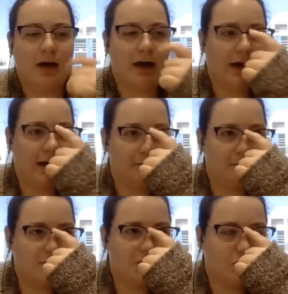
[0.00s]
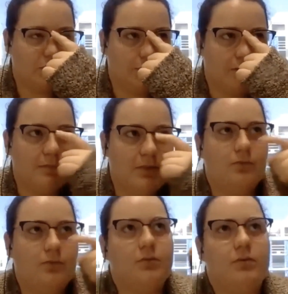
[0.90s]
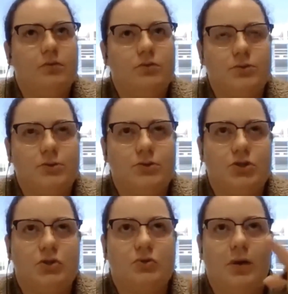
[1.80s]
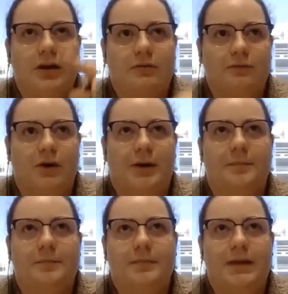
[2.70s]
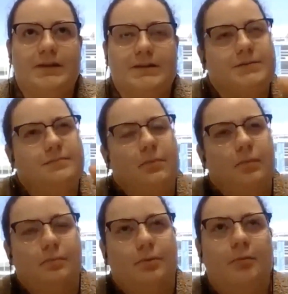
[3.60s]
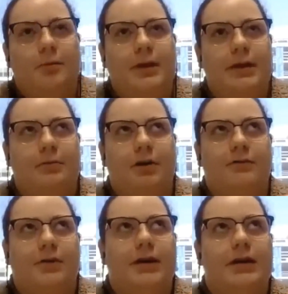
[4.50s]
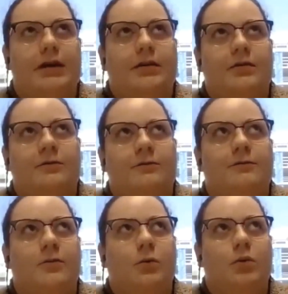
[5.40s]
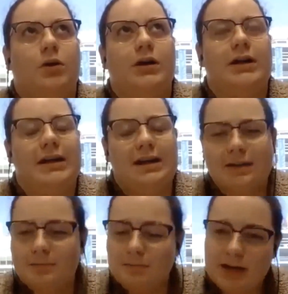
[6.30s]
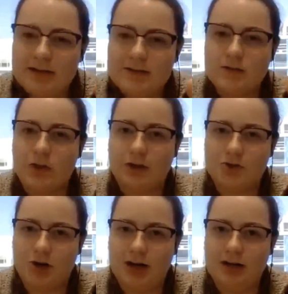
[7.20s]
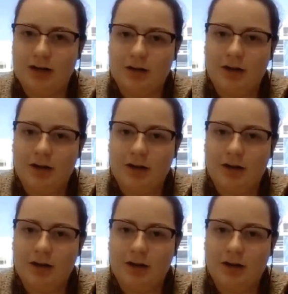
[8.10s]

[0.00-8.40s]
Um, so the commute to and from is probably roughly 40 minutes on a train